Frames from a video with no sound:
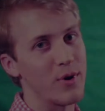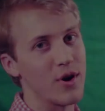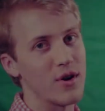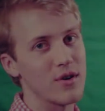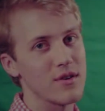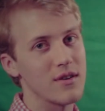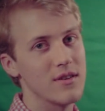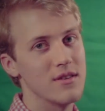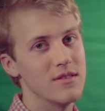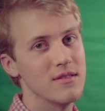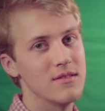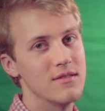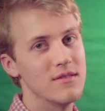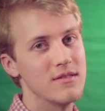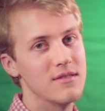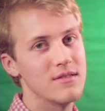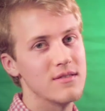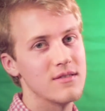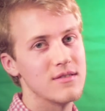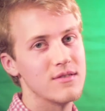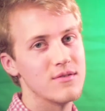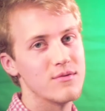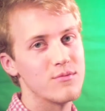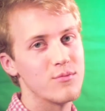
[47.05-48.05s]
perk,
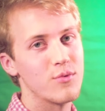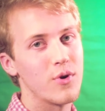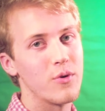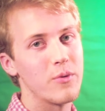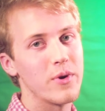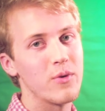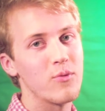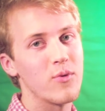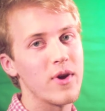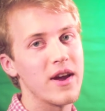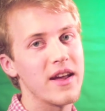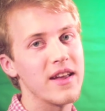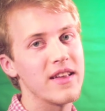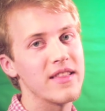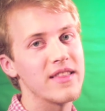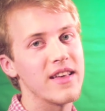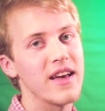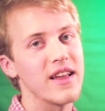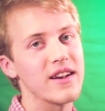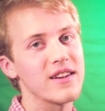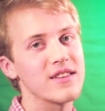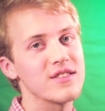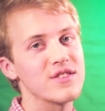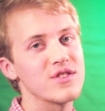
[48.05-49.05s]
where we rain
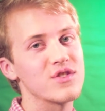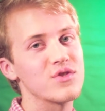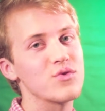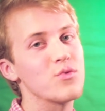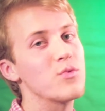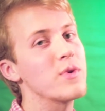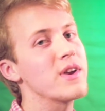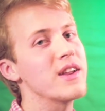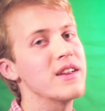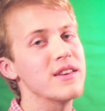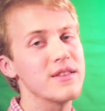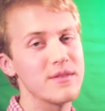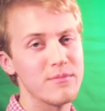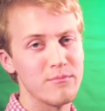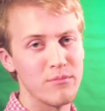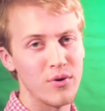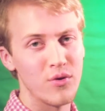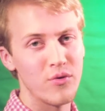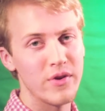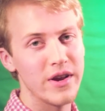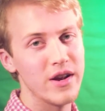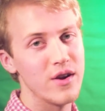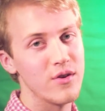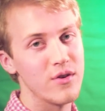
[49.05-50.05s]
that sweet
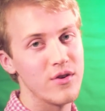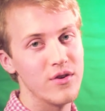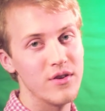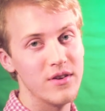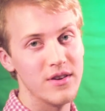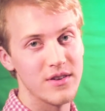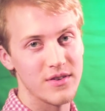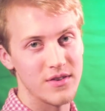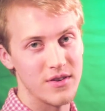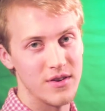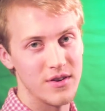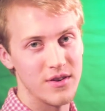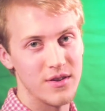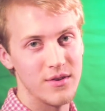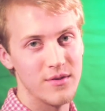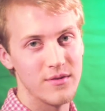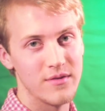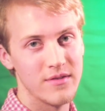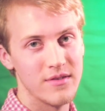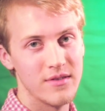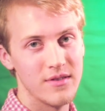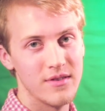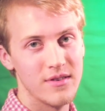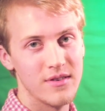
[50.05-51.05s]
burrito goodness on
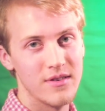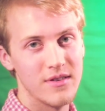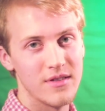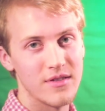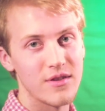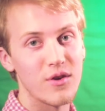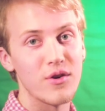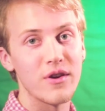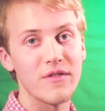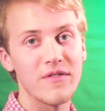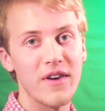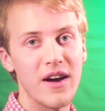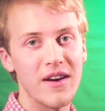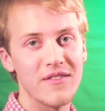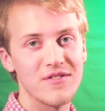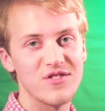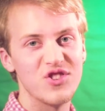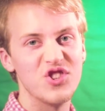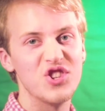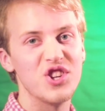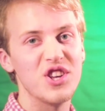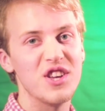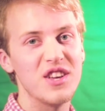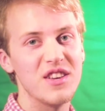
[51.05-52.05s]
you.
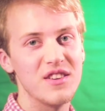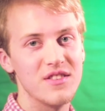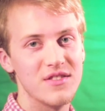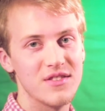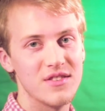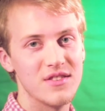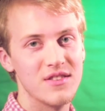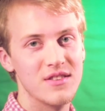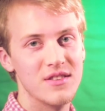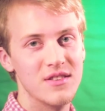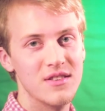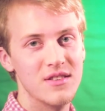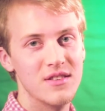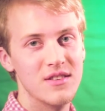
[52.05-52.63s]
35 G's.